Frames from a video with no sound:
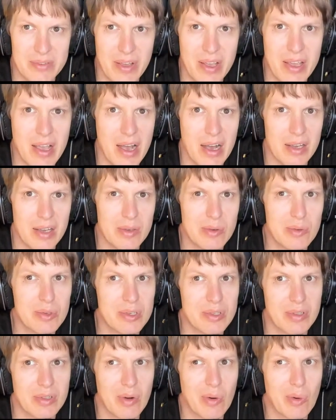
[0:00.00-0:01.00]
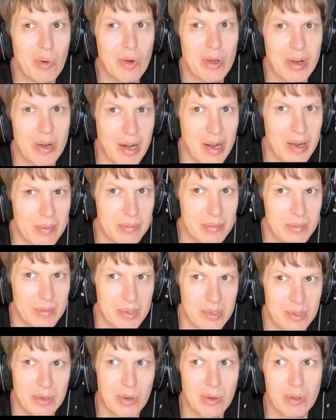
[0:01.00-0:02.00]
they are using the ORM
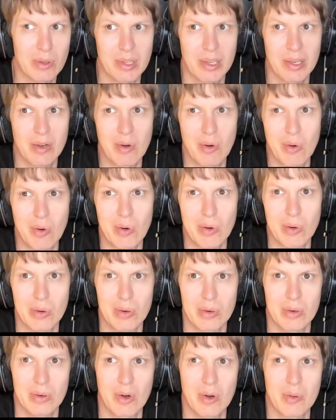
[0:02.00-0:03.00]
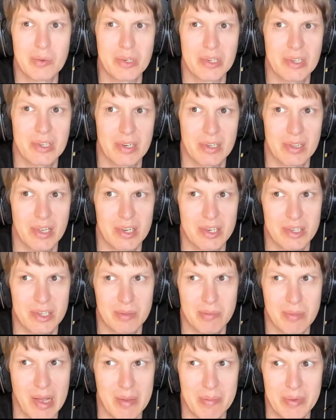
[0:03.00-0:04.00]
called like object
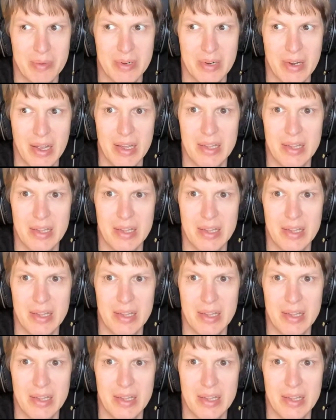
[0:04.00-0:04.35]
relational mapping.